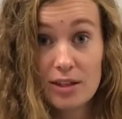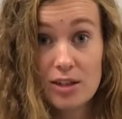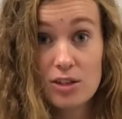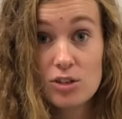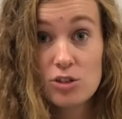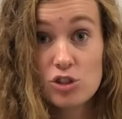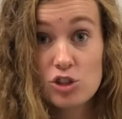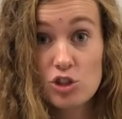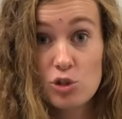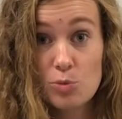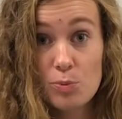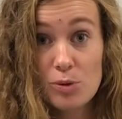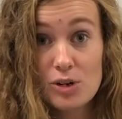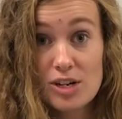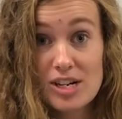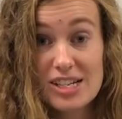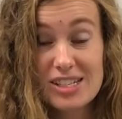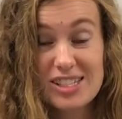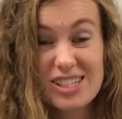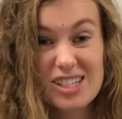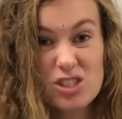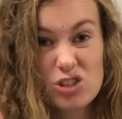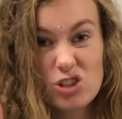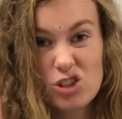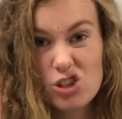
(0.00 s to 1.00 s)
Super
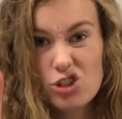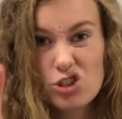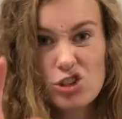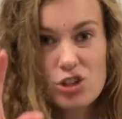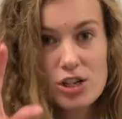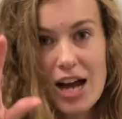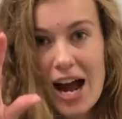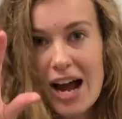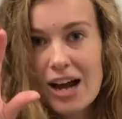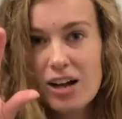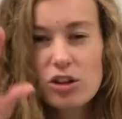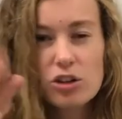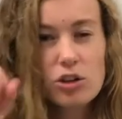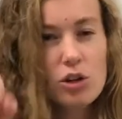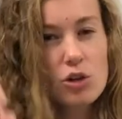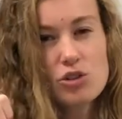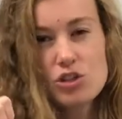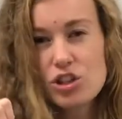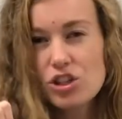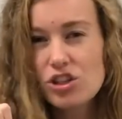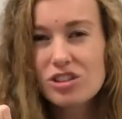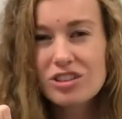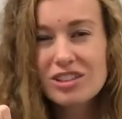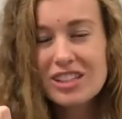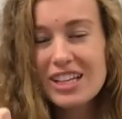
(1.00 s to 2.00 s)
easy, so you're not
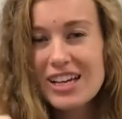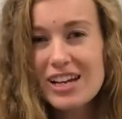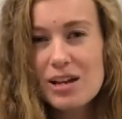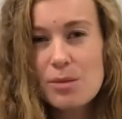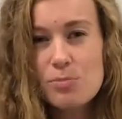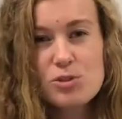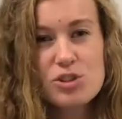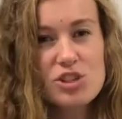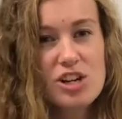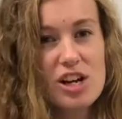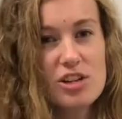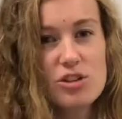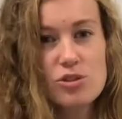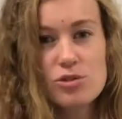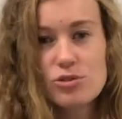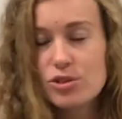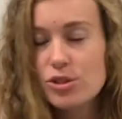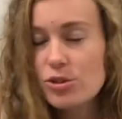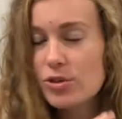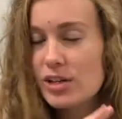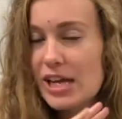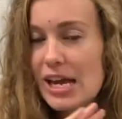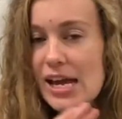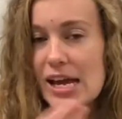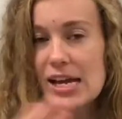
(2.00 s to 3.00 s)
closing your lips, not
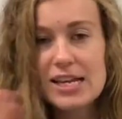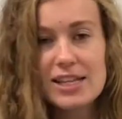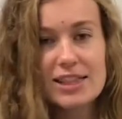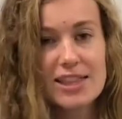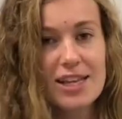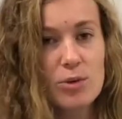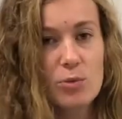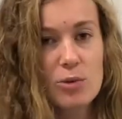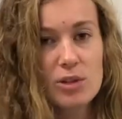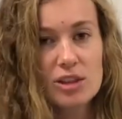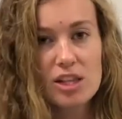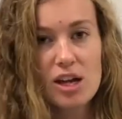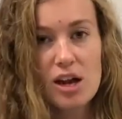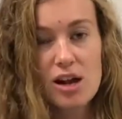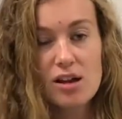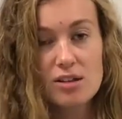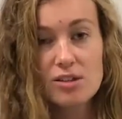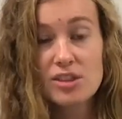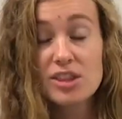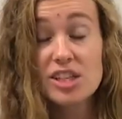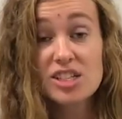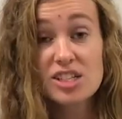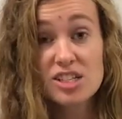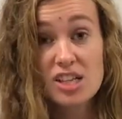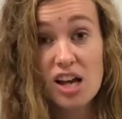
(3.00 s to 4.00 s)
doing anything with
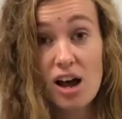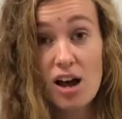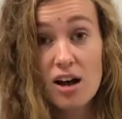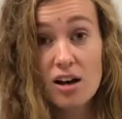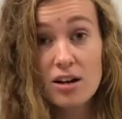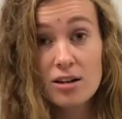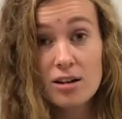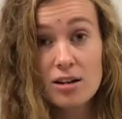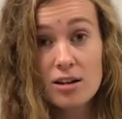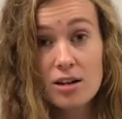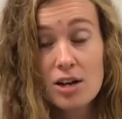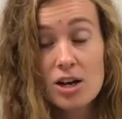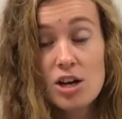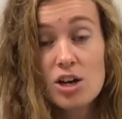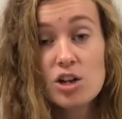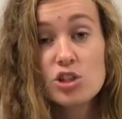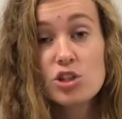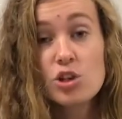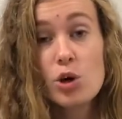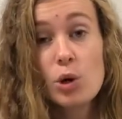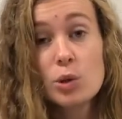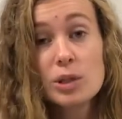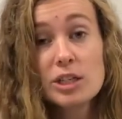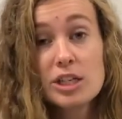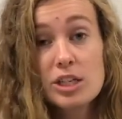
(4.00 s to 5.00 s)
the tongue.
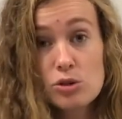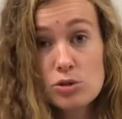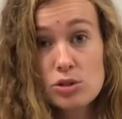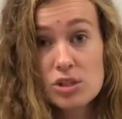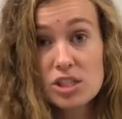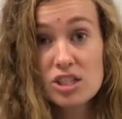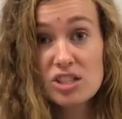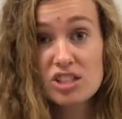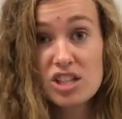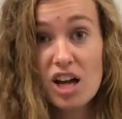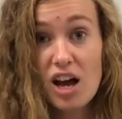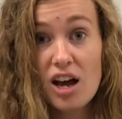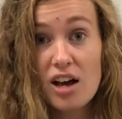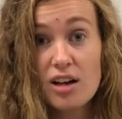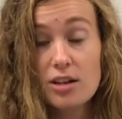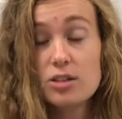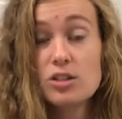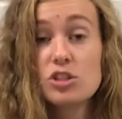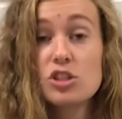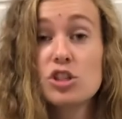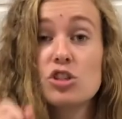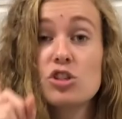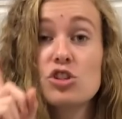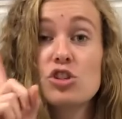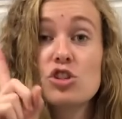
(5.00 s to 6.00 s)
You only use the tongue
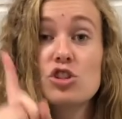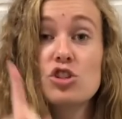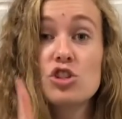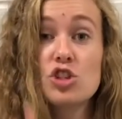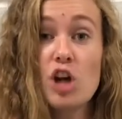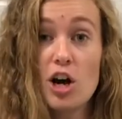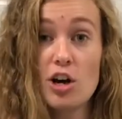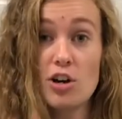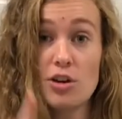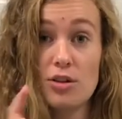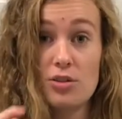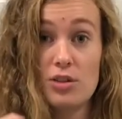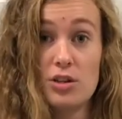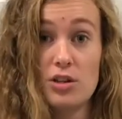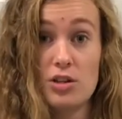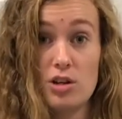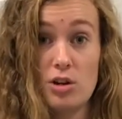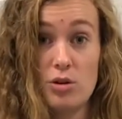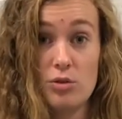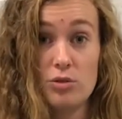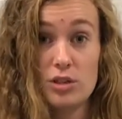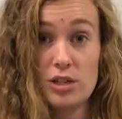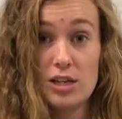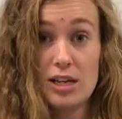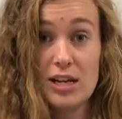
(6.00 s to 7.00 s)
to start the
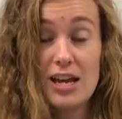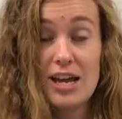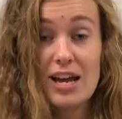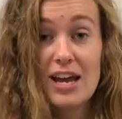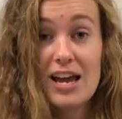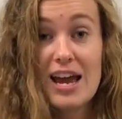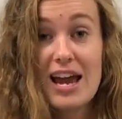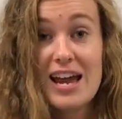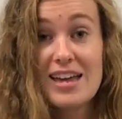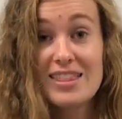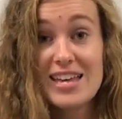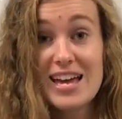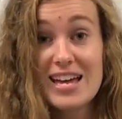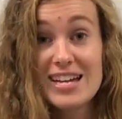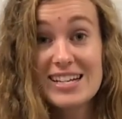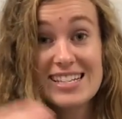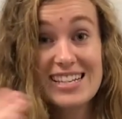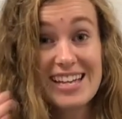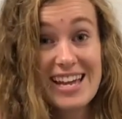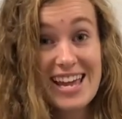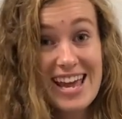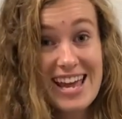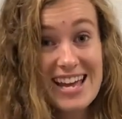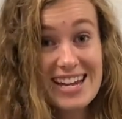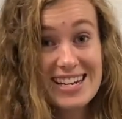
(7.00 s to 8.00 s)
note. And then to
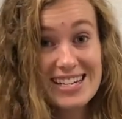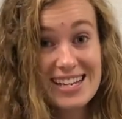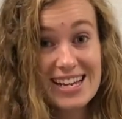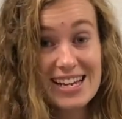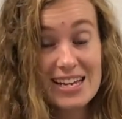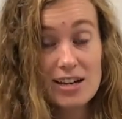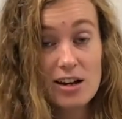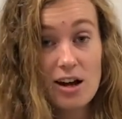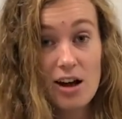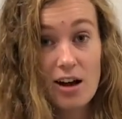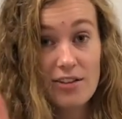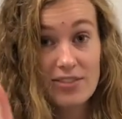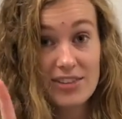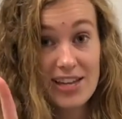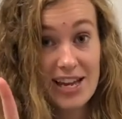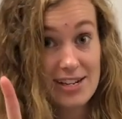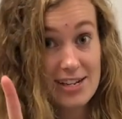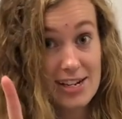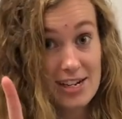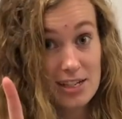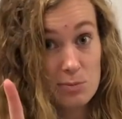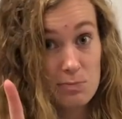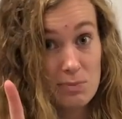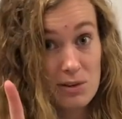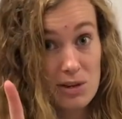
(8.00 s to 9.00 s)
end it on that
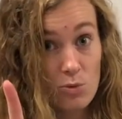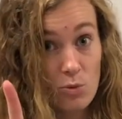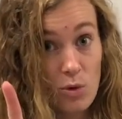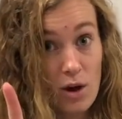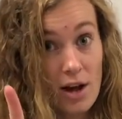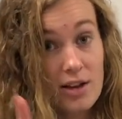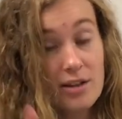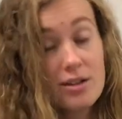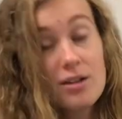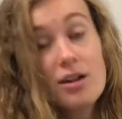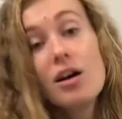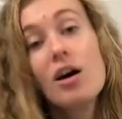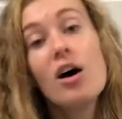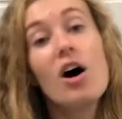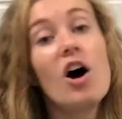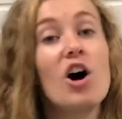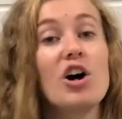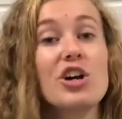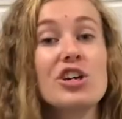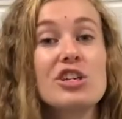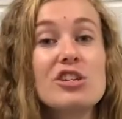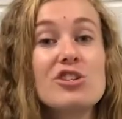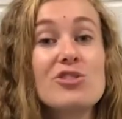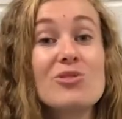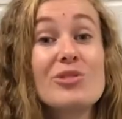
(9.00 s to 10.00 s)
next beat 1, all
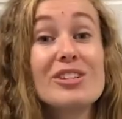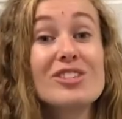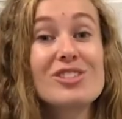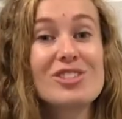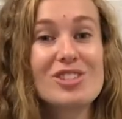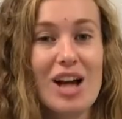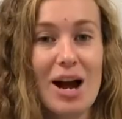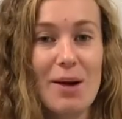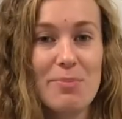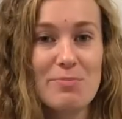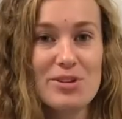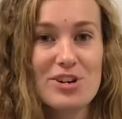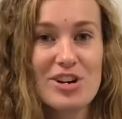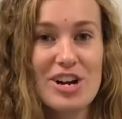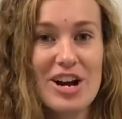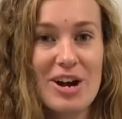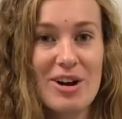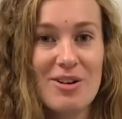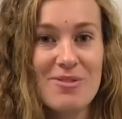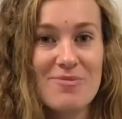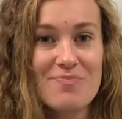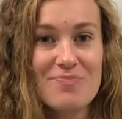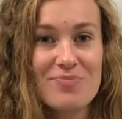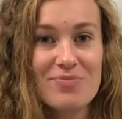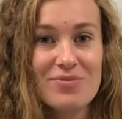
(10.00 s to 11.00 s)
you do is stop your
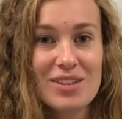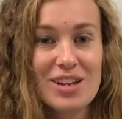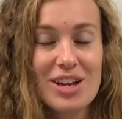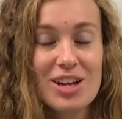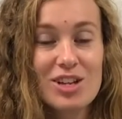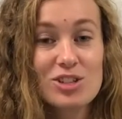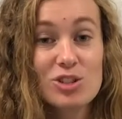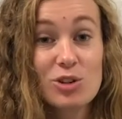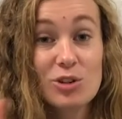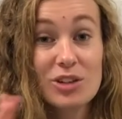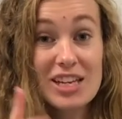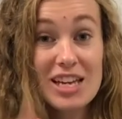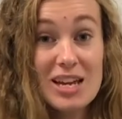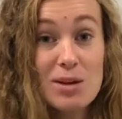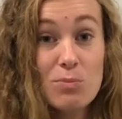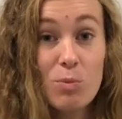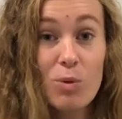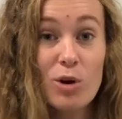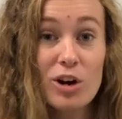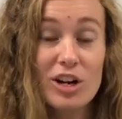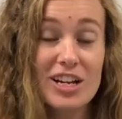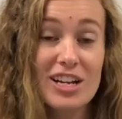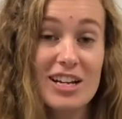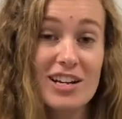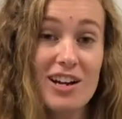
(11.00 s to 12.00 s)
air. So keep
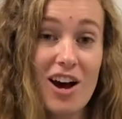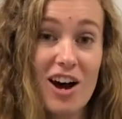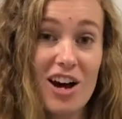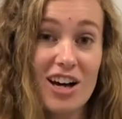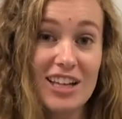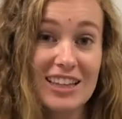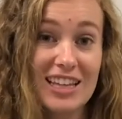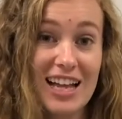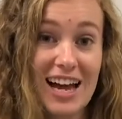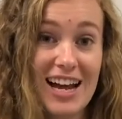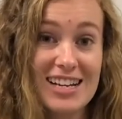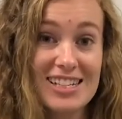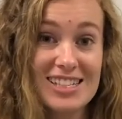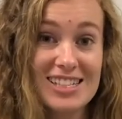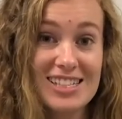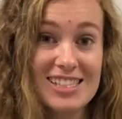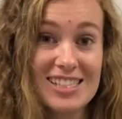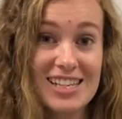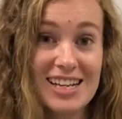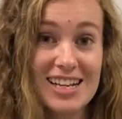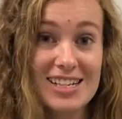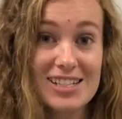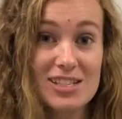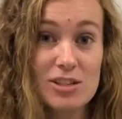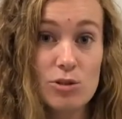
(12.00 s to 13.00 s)
working on line
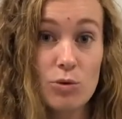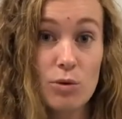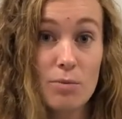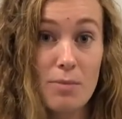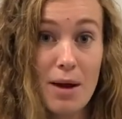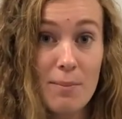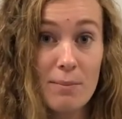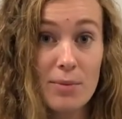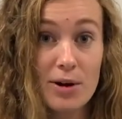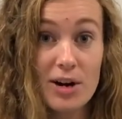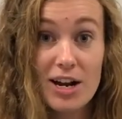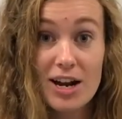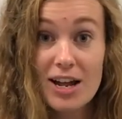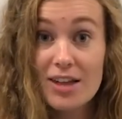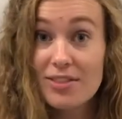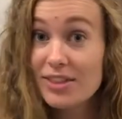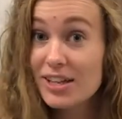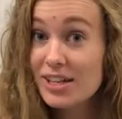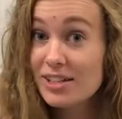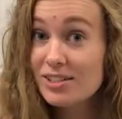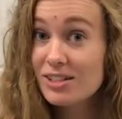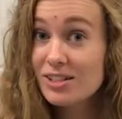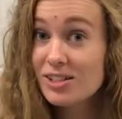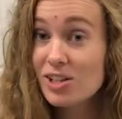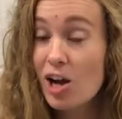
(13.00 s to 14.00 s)
6. Remember,
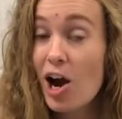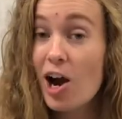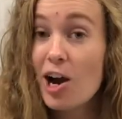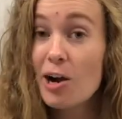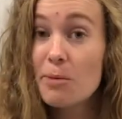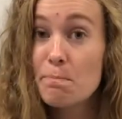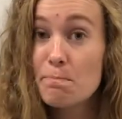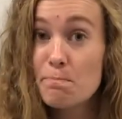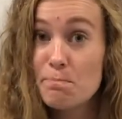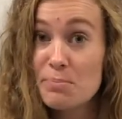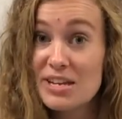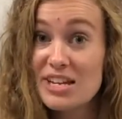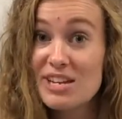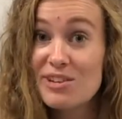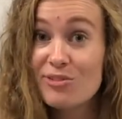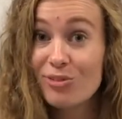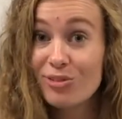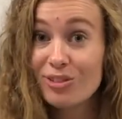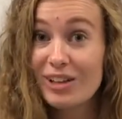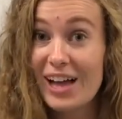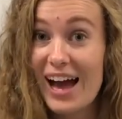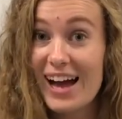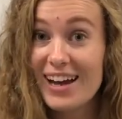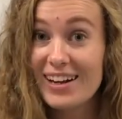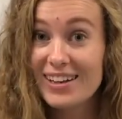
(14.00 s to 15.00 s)
this is our B
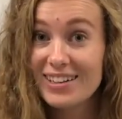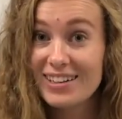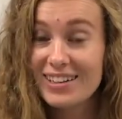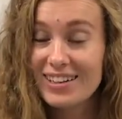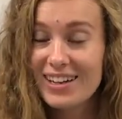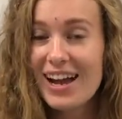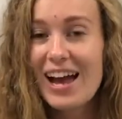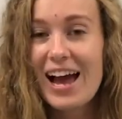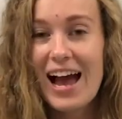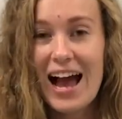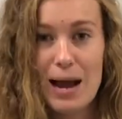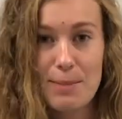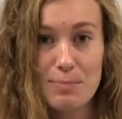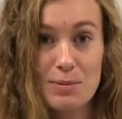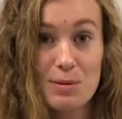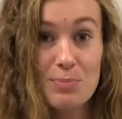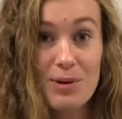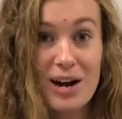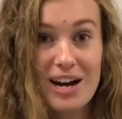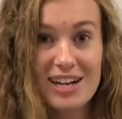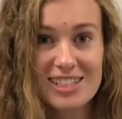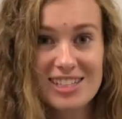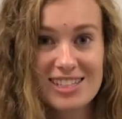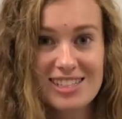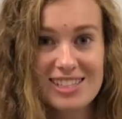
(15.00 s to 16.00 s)
flat. Happy
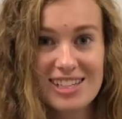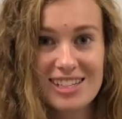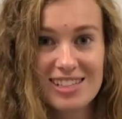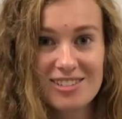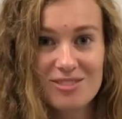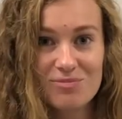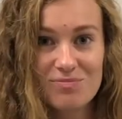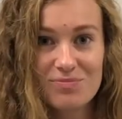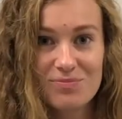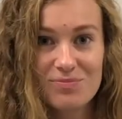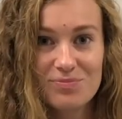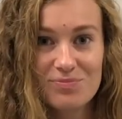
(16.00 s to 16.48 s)
practicing.